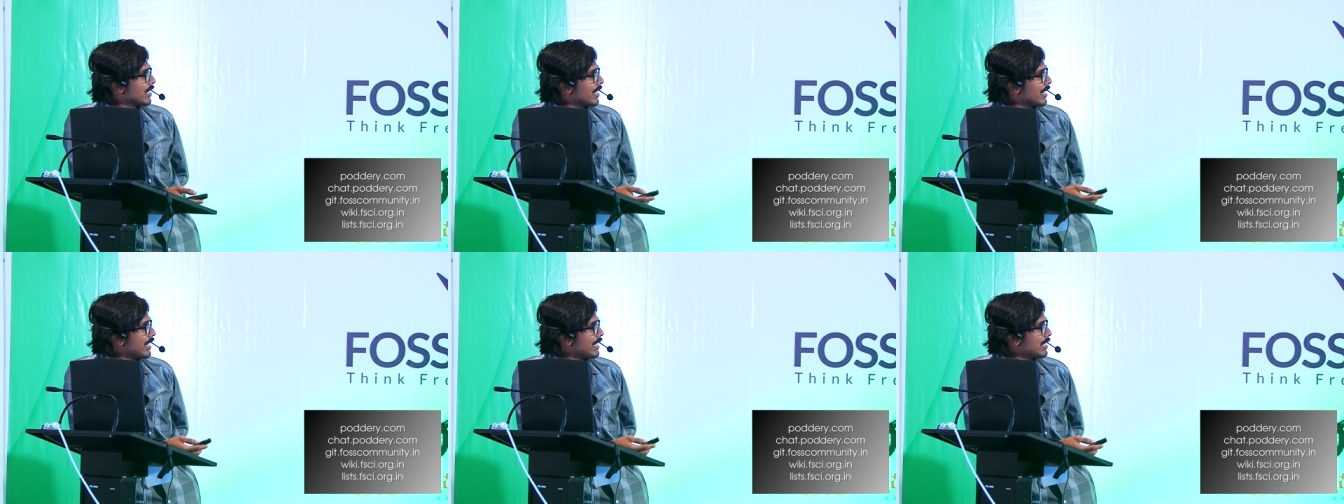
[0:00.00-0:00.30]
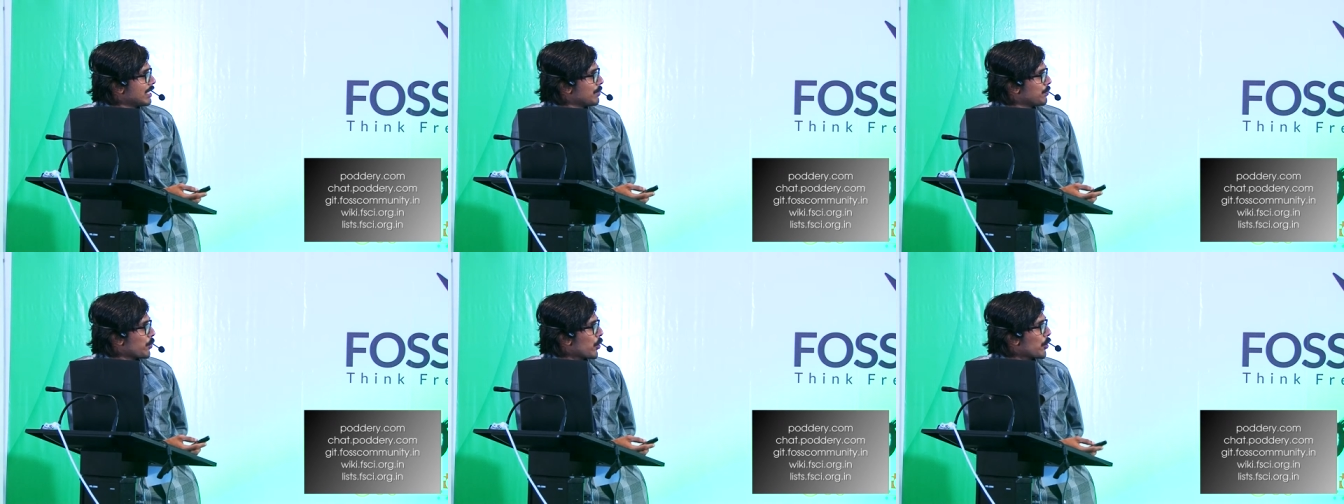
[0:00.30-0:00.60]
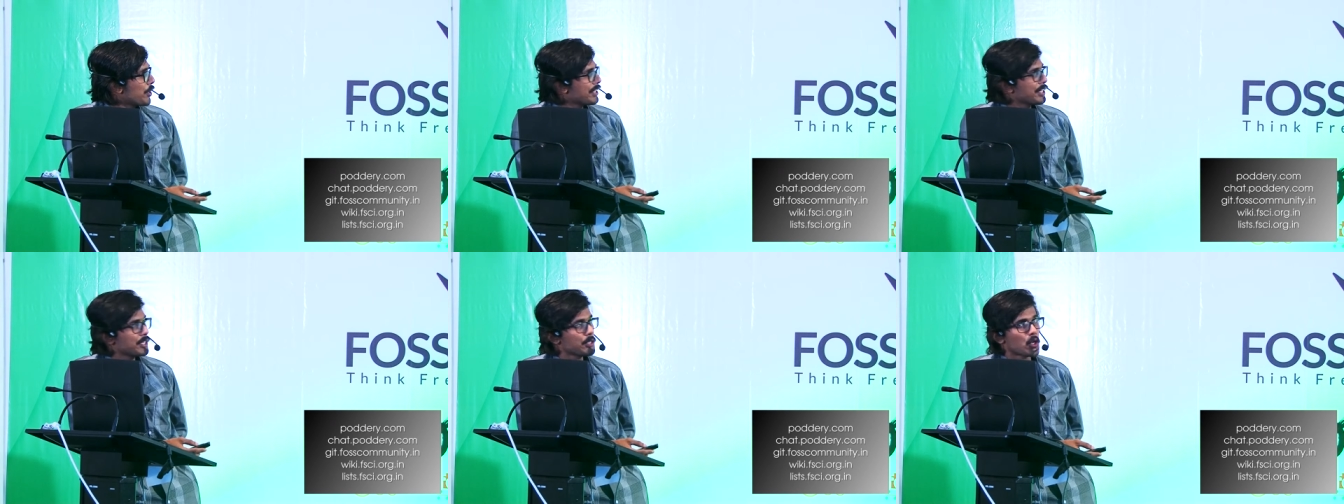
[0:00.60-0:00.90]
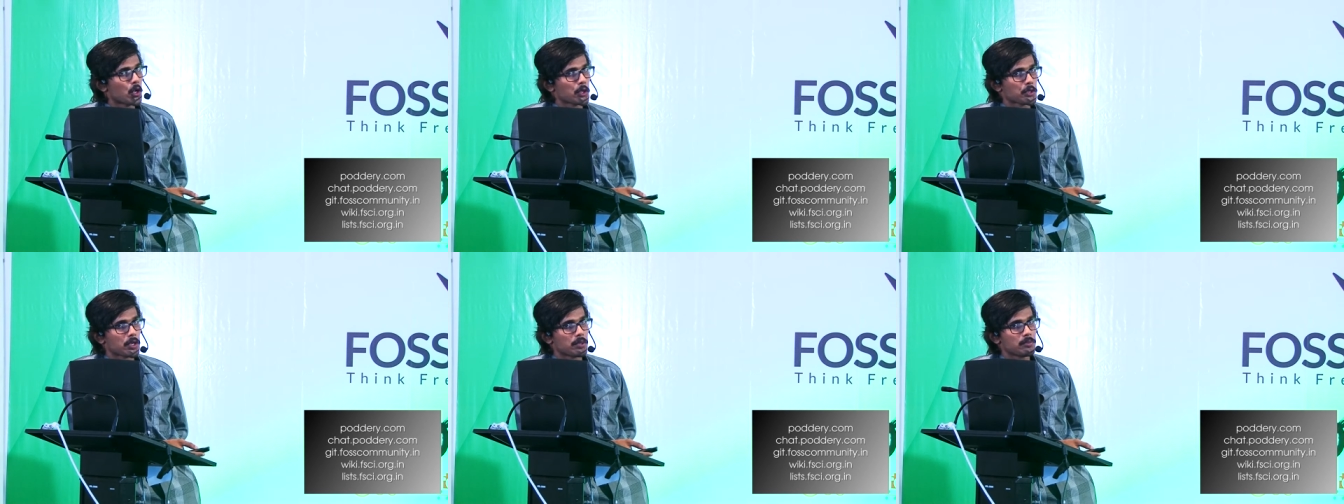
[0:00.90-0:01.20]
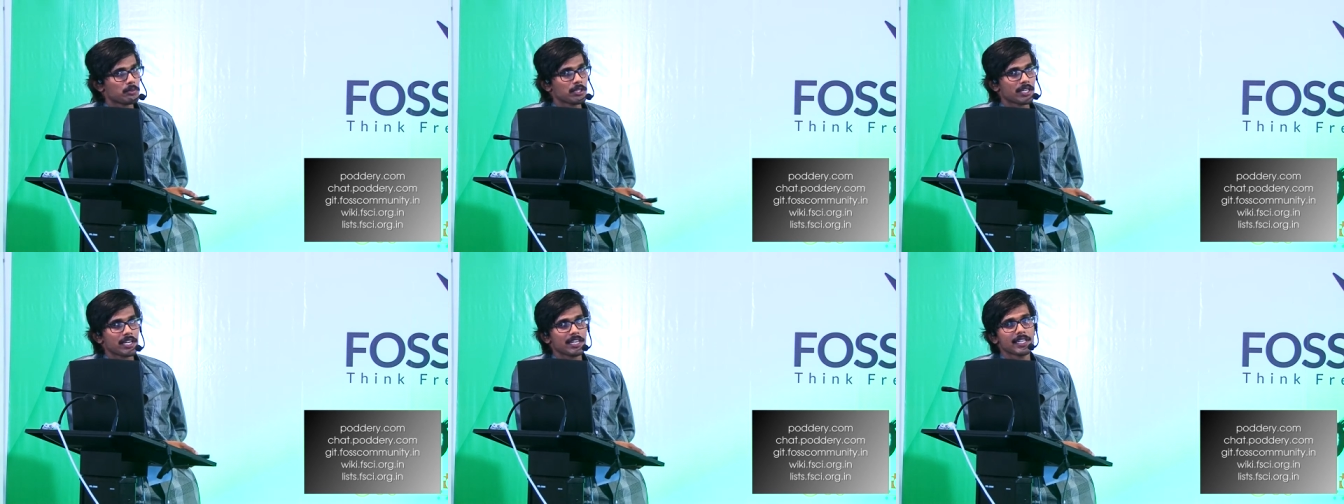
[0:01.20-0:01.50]
And uh,
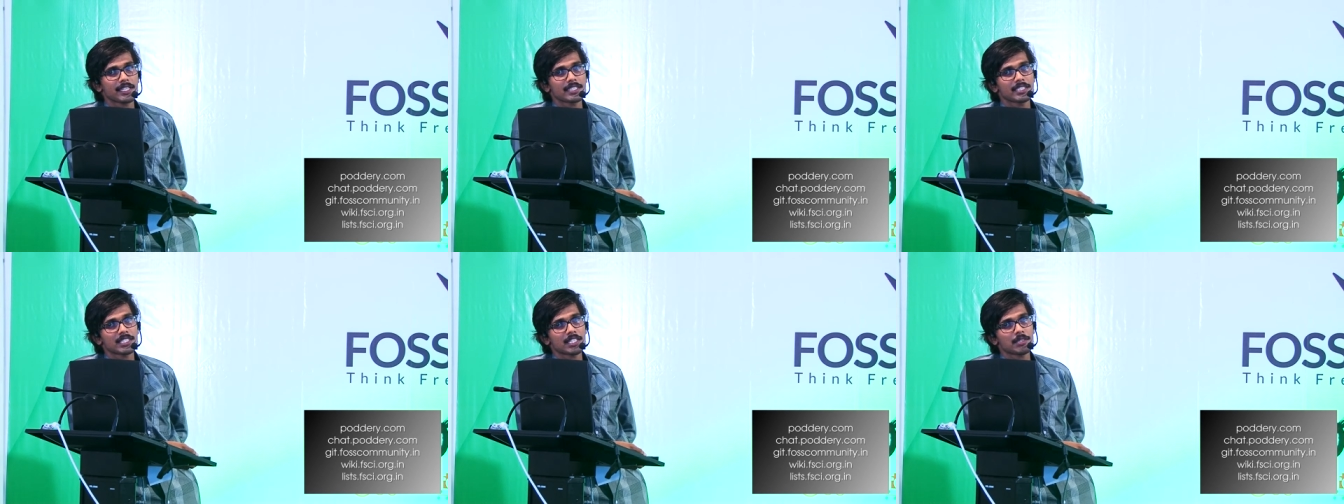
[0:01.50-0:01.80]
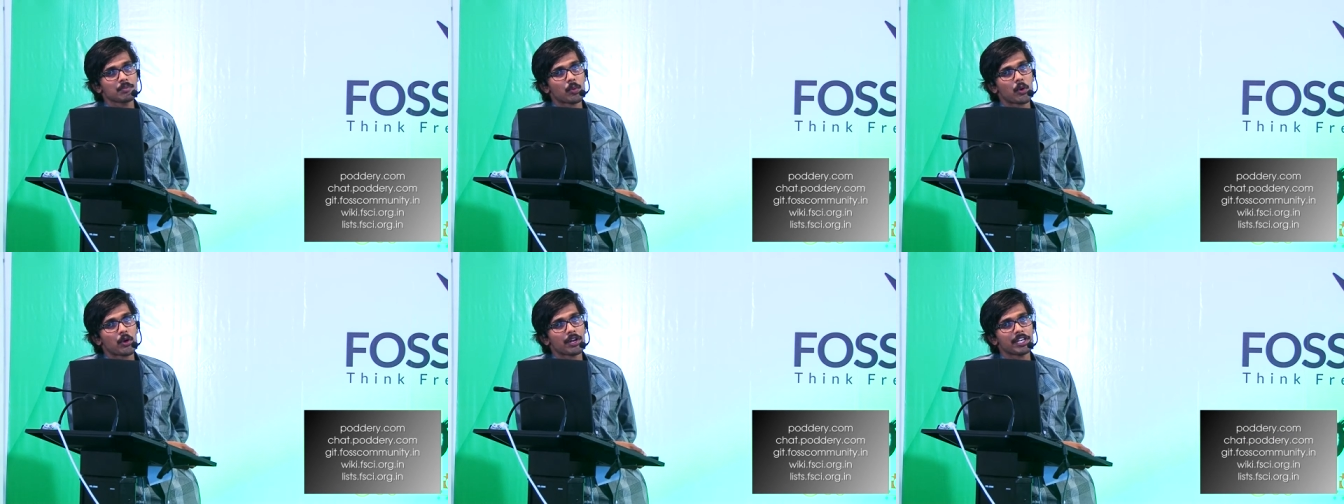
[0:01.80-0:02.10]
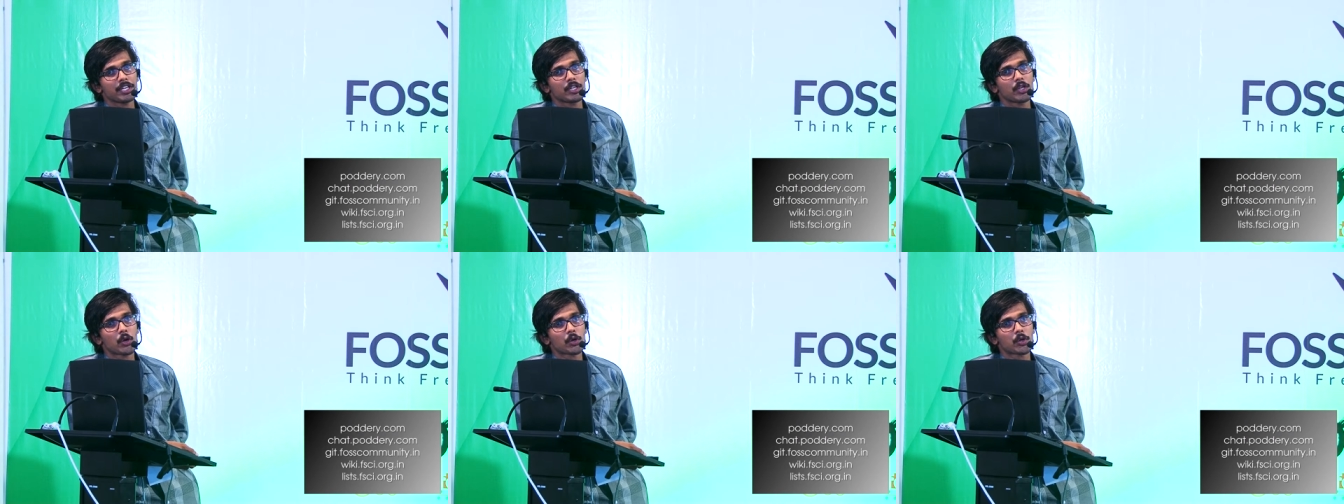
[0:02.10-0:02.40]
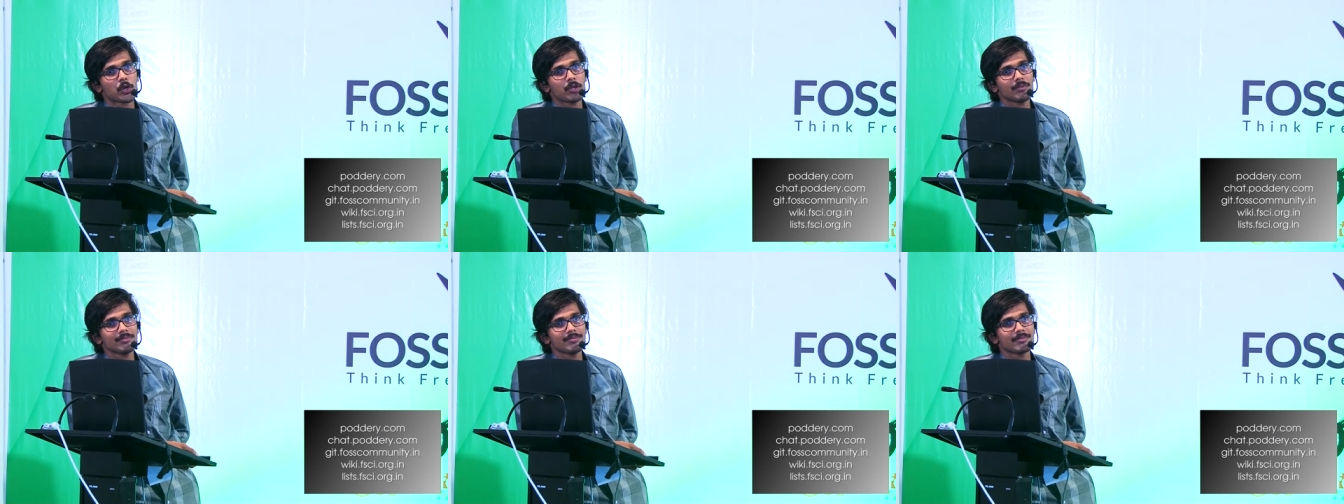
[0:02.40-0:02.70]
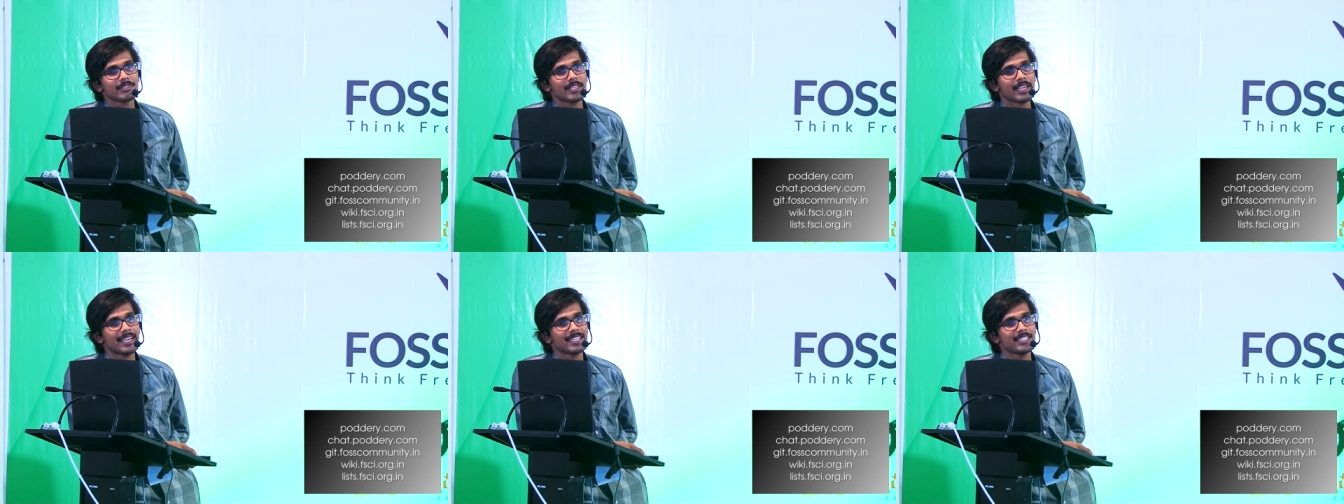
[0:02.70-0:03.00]
you can register in poddery.com,
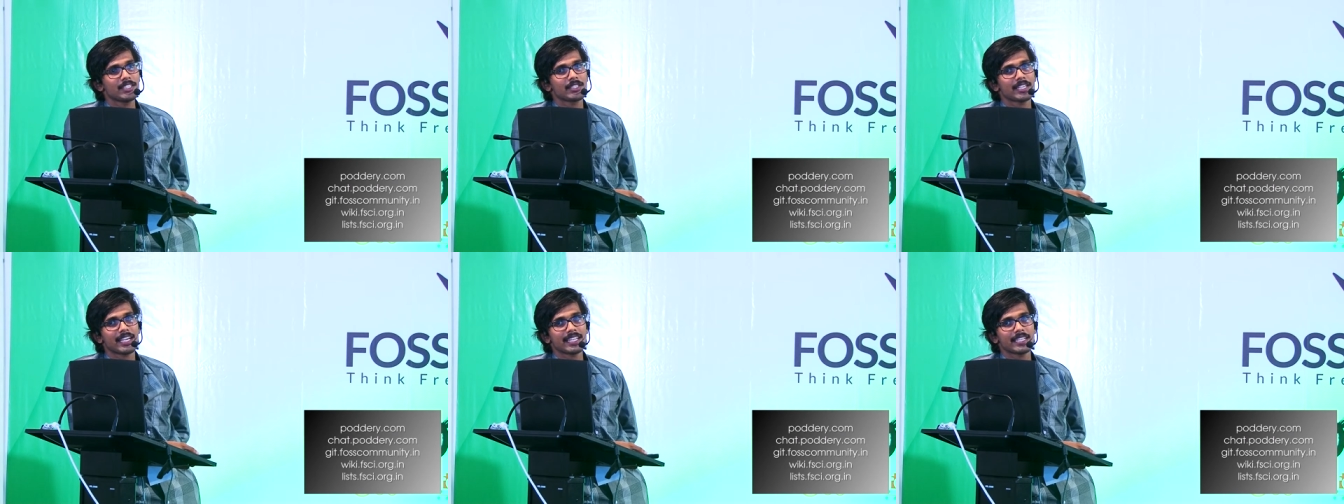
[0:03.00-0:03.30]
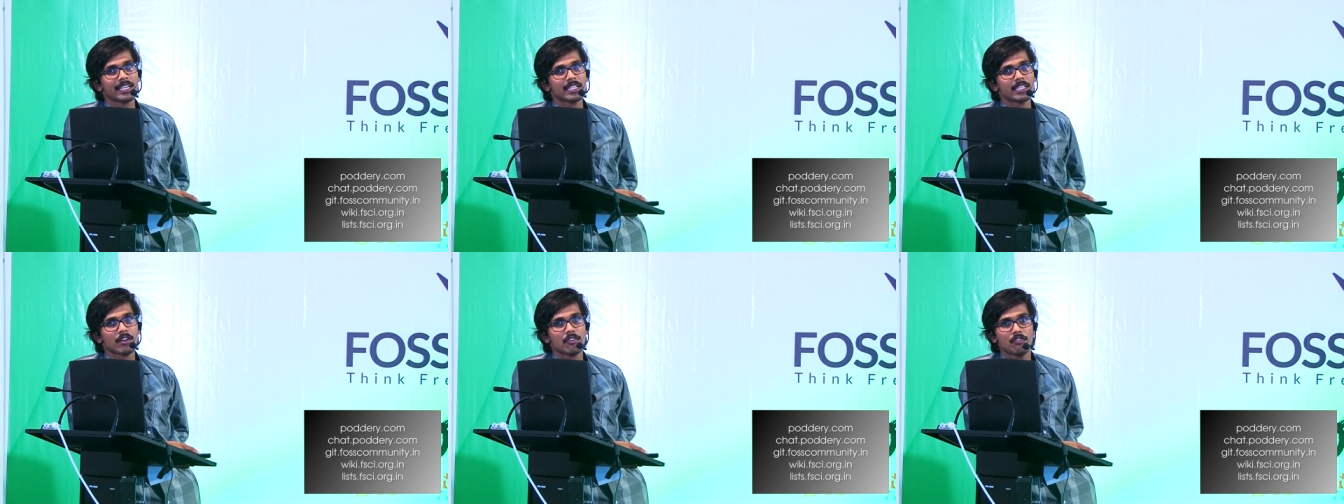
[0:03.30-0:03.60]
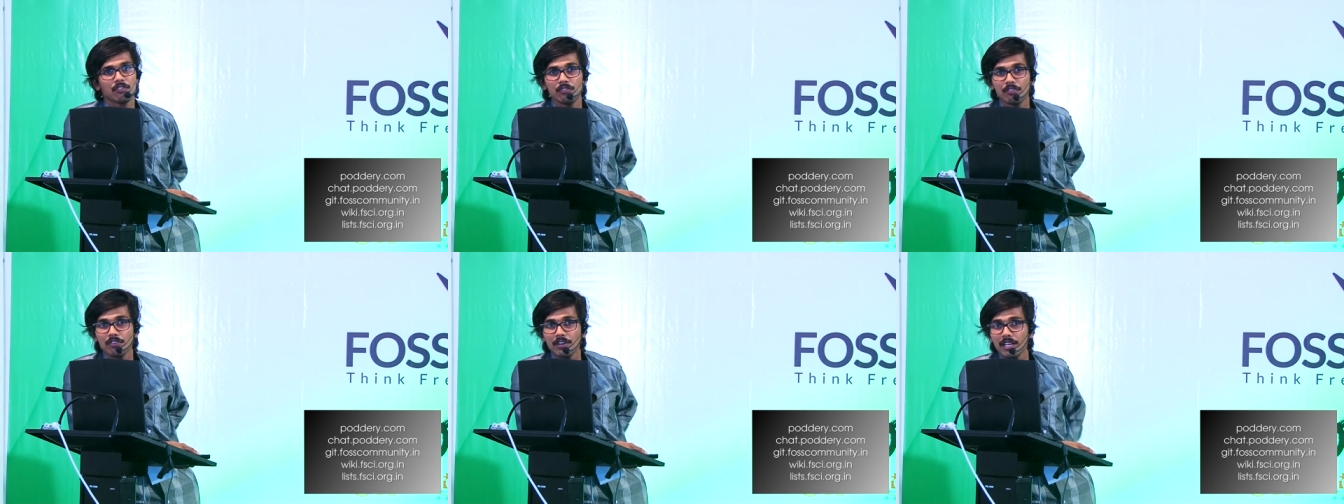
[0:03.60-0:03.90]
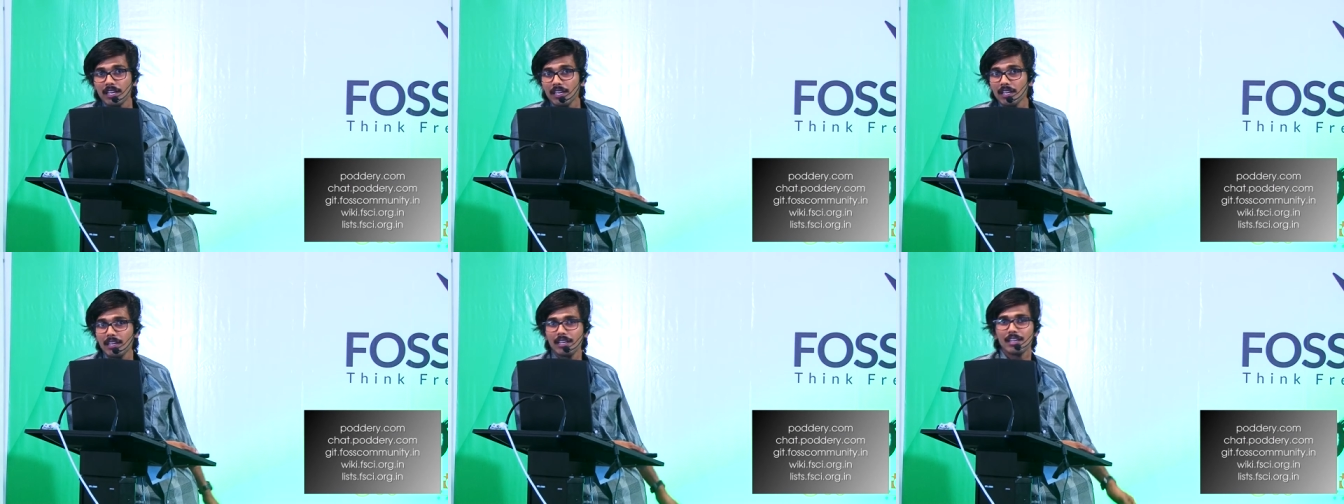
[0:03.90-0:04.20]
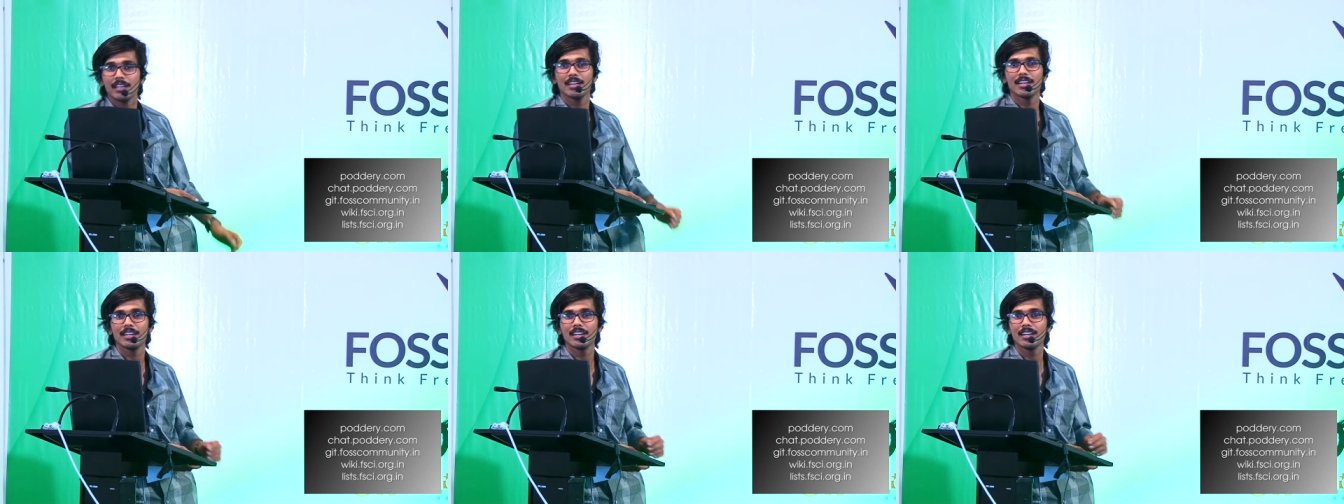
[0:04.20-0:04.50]
and you can get a free